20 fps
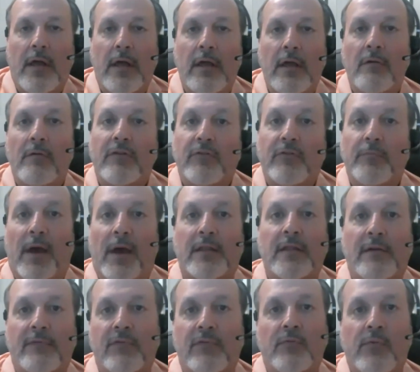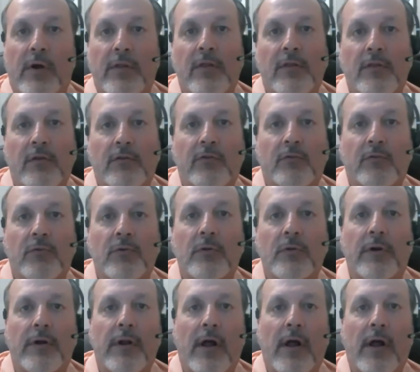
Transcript: irrespective of whether there's a rule